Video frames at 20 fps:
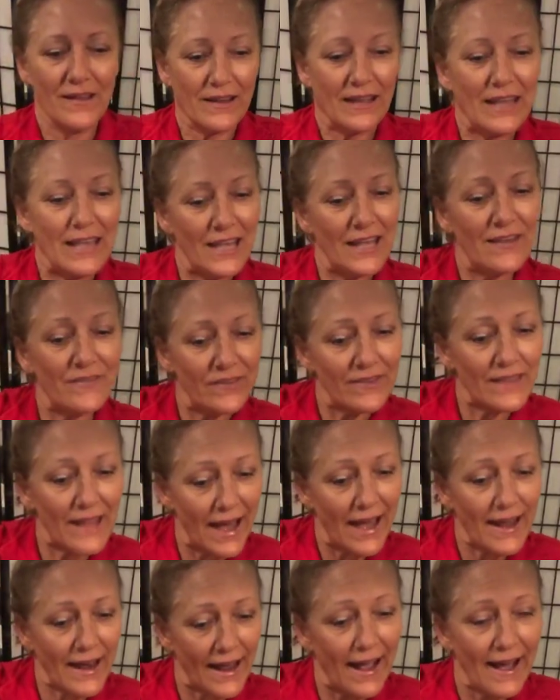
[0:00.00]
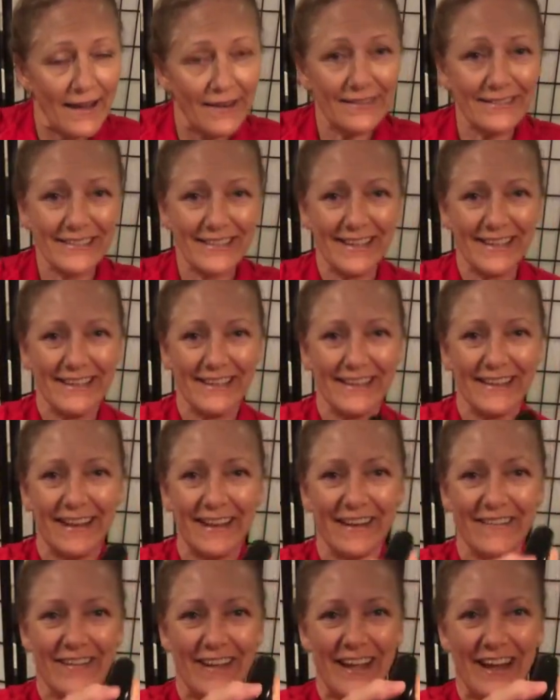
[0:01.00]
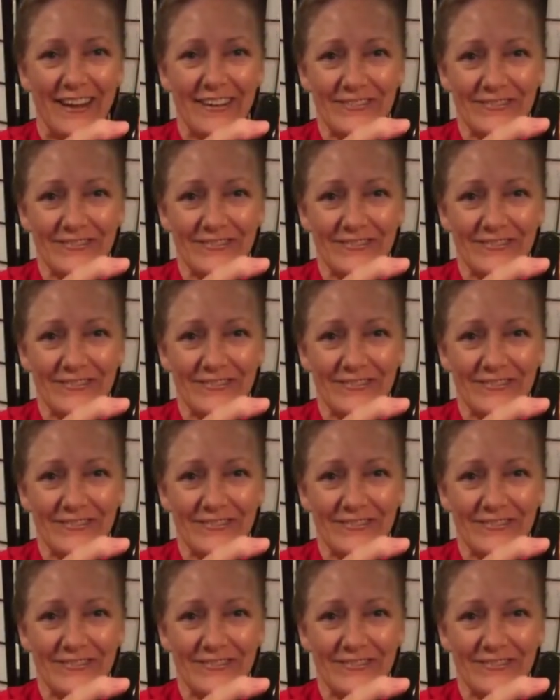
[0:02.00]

Even that out, there we go,